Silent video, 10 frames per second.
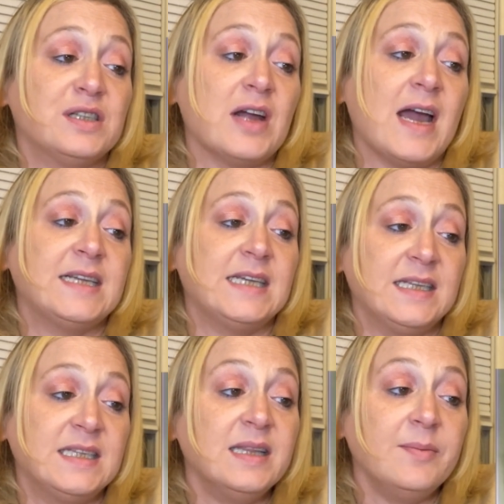dragged
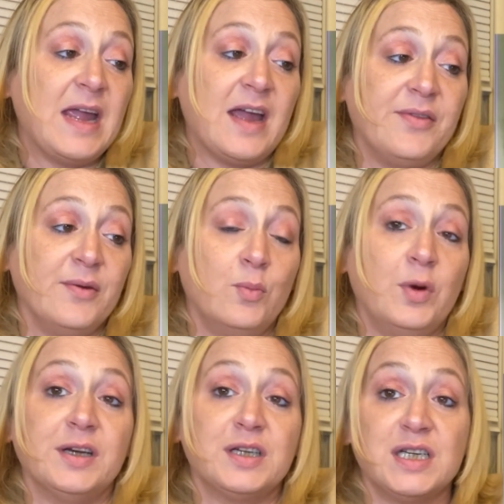into the bathroom
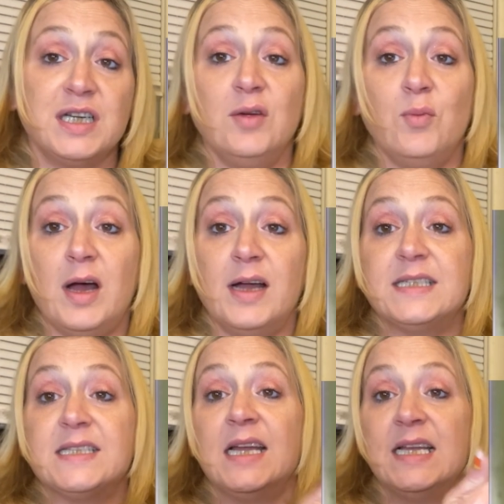where she was